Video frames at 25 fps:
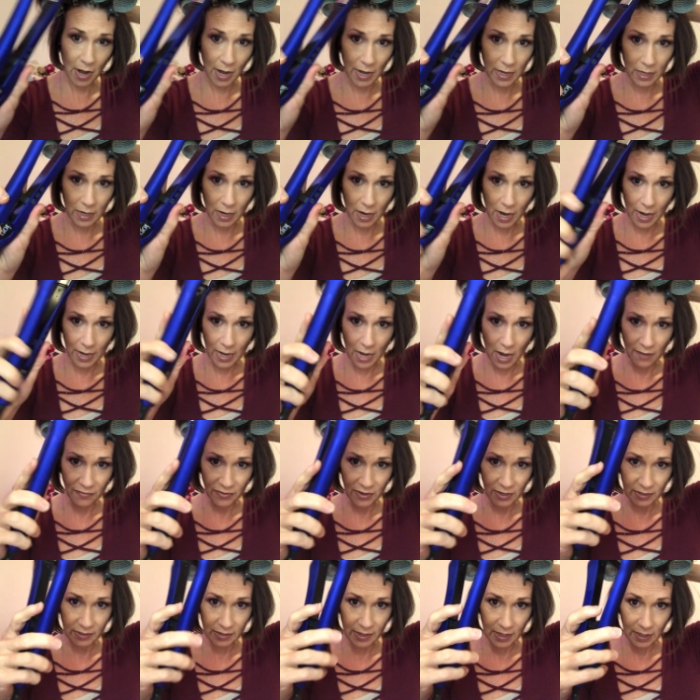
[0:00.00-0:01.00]
I got
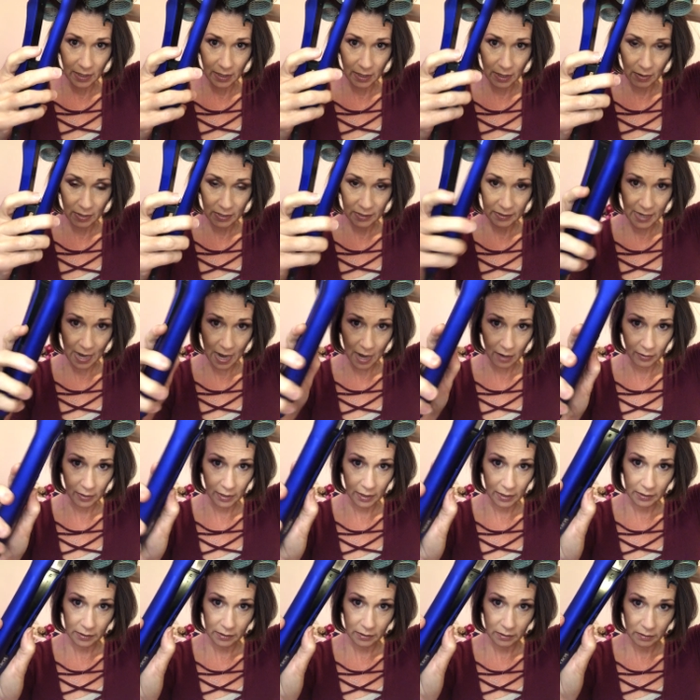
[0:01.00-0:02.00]
this at
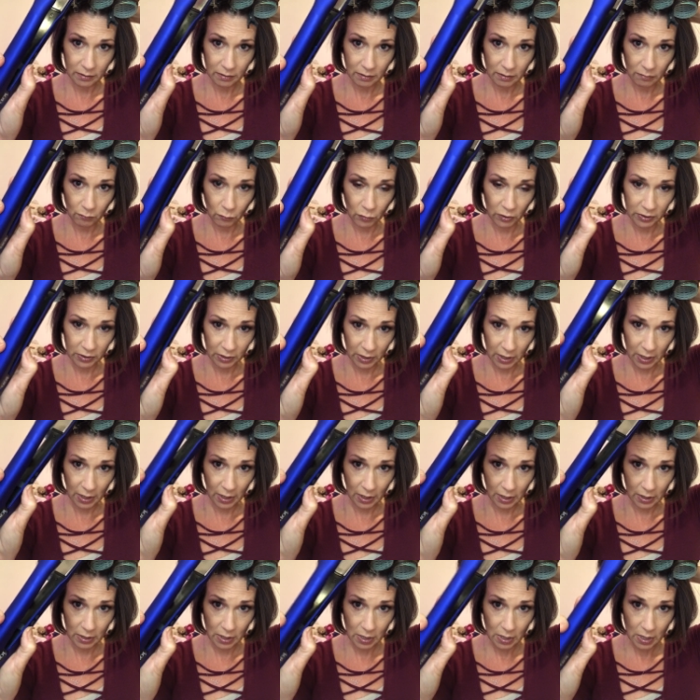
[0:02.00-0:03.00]
Sally's, once
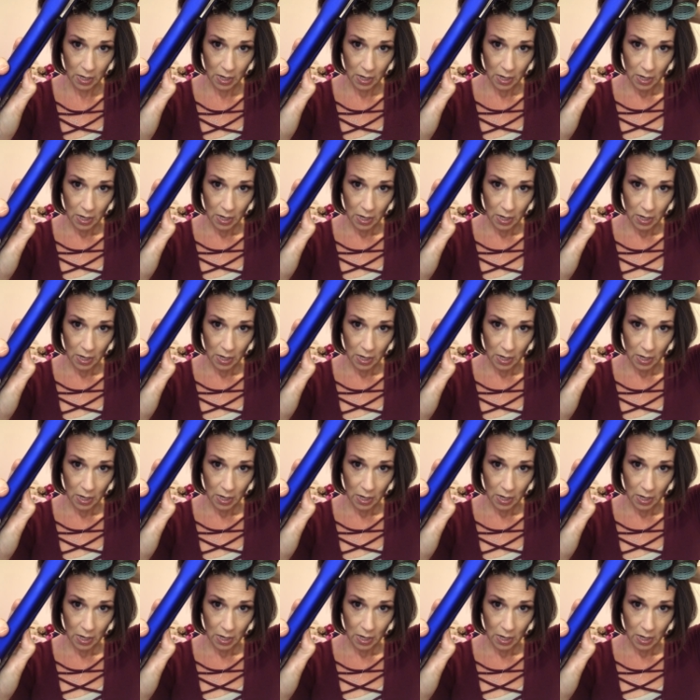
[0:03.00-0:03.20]
again.